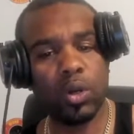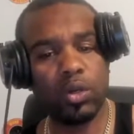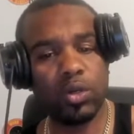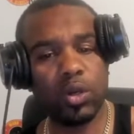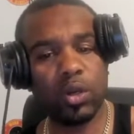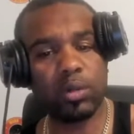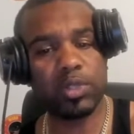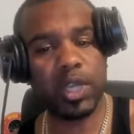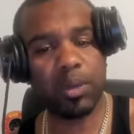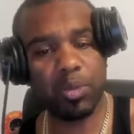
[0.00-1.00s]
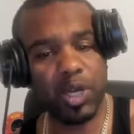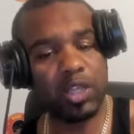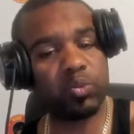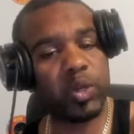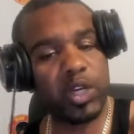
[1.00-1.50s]
You know what I'm saying?
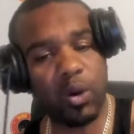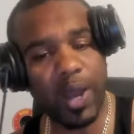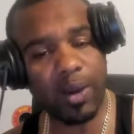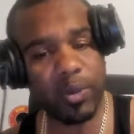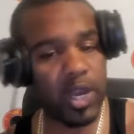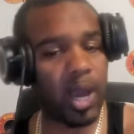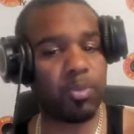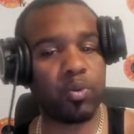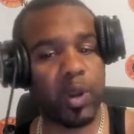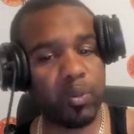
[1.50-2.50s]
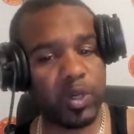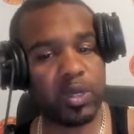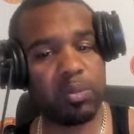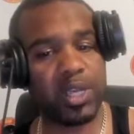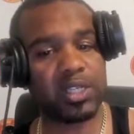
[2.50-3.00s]
Because we know how we operate with the
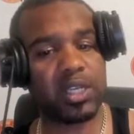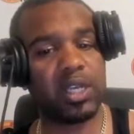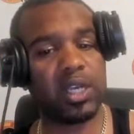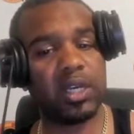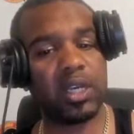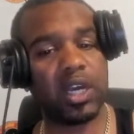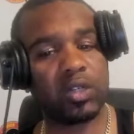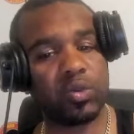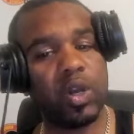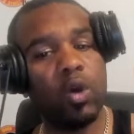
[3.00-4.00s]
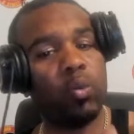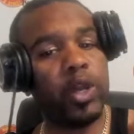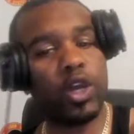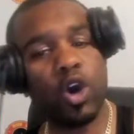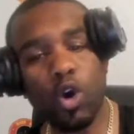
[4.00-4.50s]
Mexican here in the country.
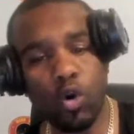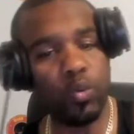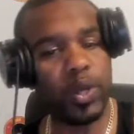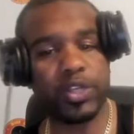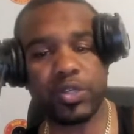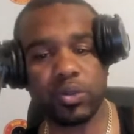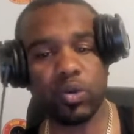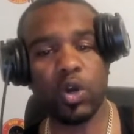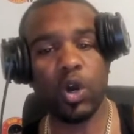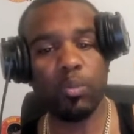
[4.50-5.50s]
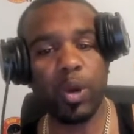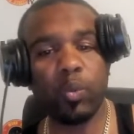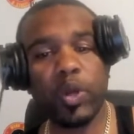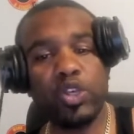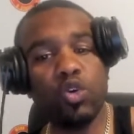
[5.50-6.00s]
We cool with you. But
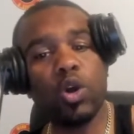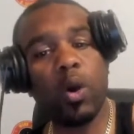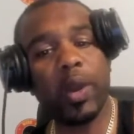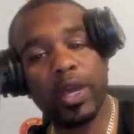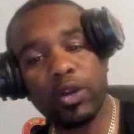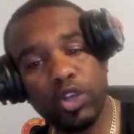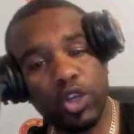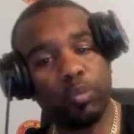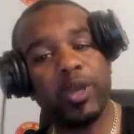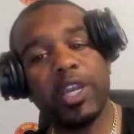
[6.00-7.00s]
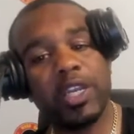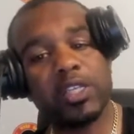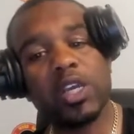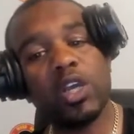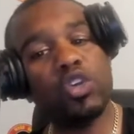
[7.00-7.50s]
when you go handle your
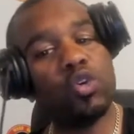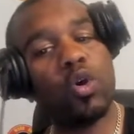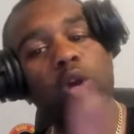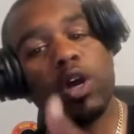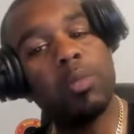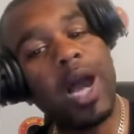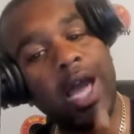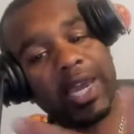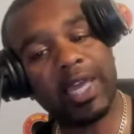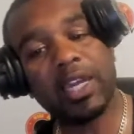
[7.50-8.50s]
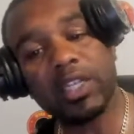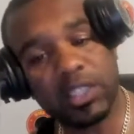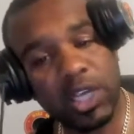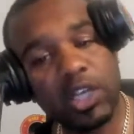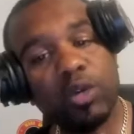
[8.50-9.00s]
business, you don't come holler at
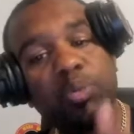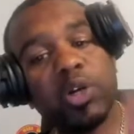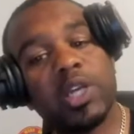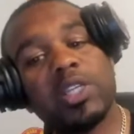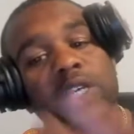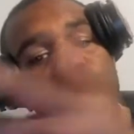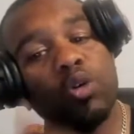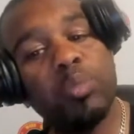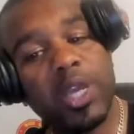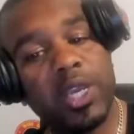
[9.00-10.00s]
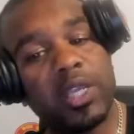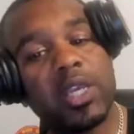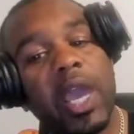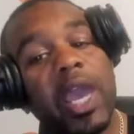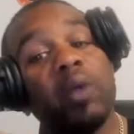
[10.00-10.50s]
us to put us in your business.
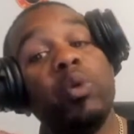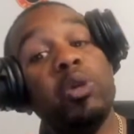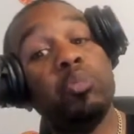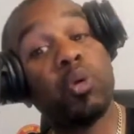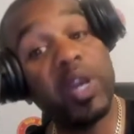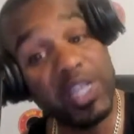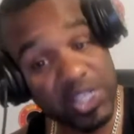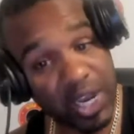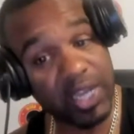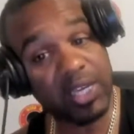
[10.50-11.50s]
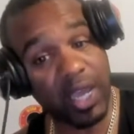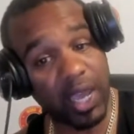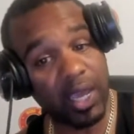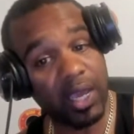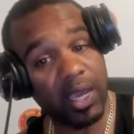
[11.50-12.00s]
And we appreciate that.